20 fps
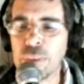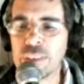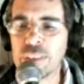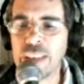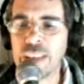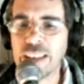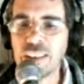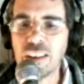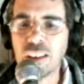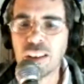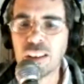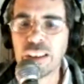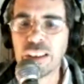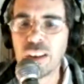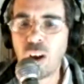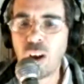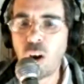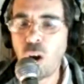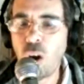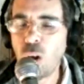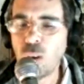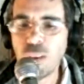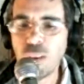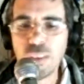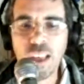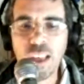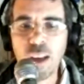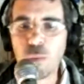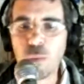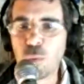technically, all of
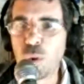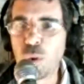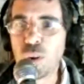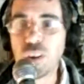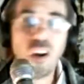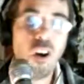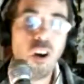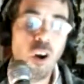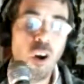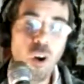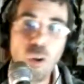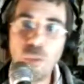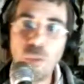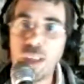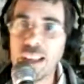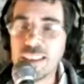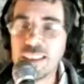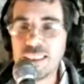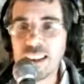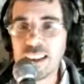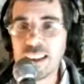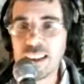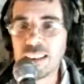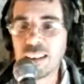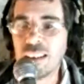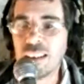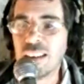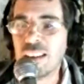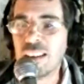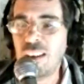that work, all that
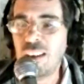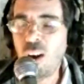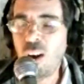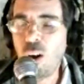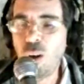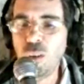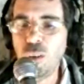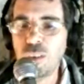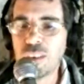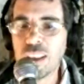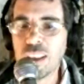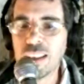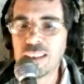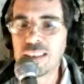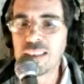data, all of that